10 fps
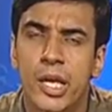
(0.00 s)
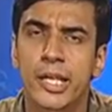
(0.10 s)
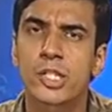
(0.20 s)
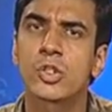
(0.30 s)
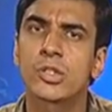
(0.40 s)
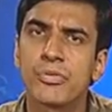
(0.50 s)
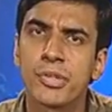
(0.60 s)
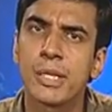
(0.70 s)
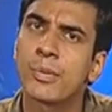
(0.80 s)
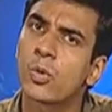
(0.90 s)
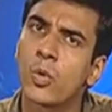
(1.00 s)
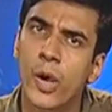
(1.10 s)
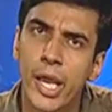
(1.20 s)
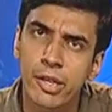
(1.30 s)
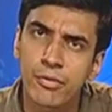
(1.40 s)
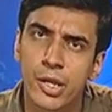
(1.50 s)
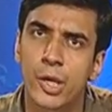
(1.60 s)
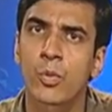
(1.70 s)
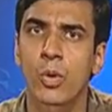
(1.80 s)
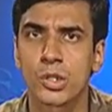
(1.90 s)
it has got the freedom to go anywhere
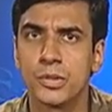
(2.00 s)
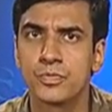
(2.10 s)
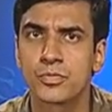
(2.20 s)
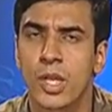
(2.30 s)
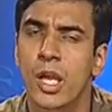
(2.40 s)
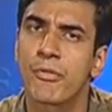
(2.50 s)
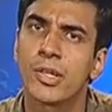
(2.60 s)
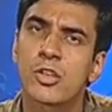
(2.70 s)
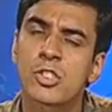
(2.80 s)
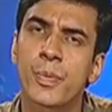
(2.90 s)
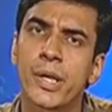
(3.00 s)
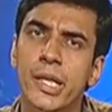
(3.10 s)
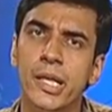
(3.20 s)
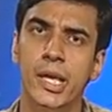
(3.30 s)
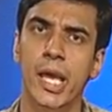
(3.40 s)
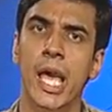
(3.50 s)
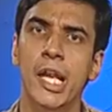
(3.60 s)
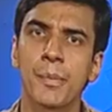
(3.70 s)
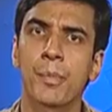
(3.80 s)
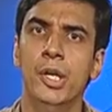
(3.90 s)
it wants without spending
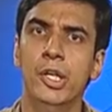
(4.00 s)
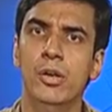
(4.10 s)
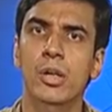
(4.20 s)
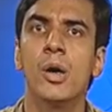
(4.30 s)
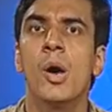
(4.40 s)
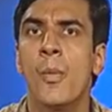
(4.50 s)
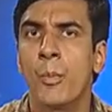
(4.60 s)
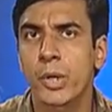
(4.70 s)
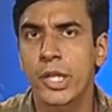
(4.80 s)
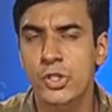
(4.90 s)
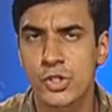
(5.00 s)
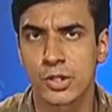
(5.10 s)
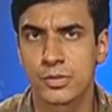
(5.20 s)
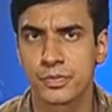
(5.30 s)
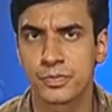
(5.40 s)
any particular potential.